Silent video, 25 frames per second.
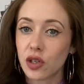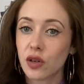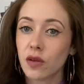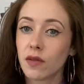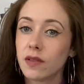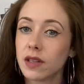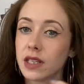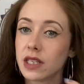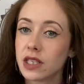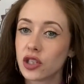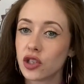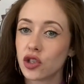of
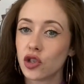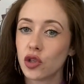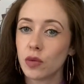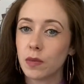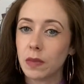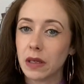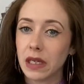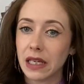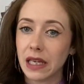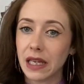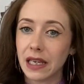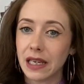this new
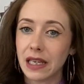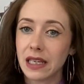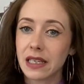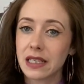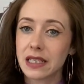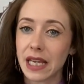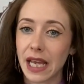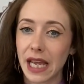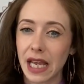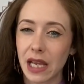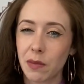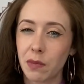beginning
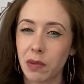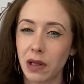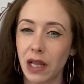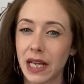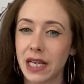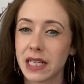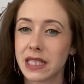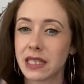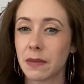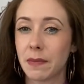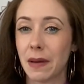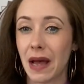take
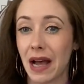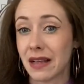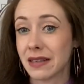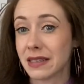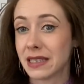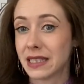place about